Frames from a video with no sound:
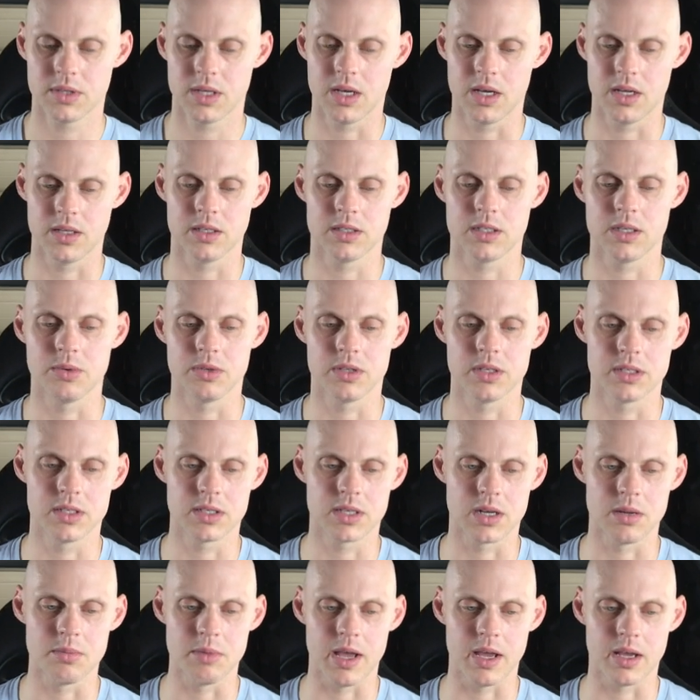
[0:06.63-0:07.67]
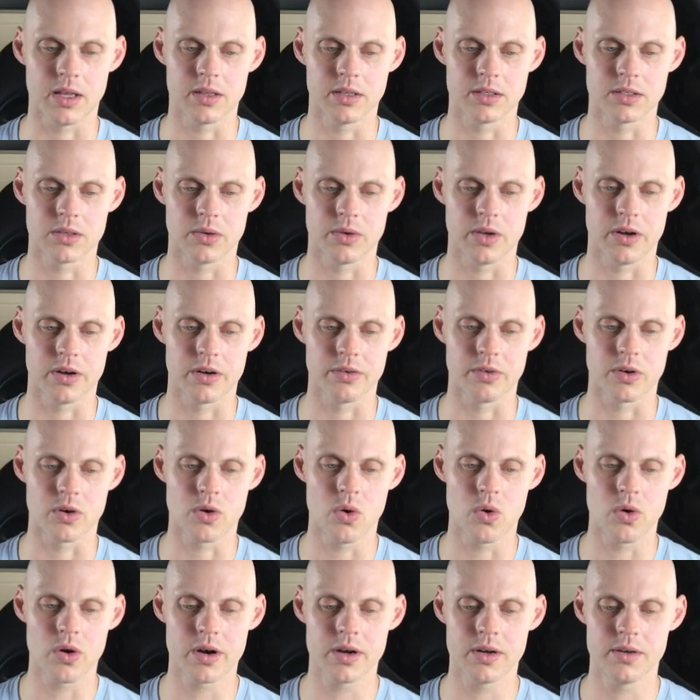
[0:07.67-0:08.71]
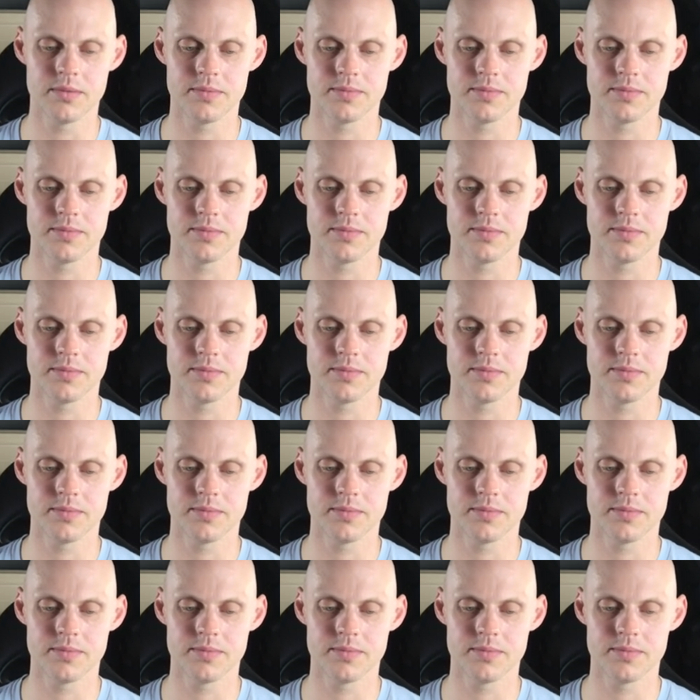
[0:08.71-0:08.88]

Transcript: And let's see what this is gonna make. Let's go here to record.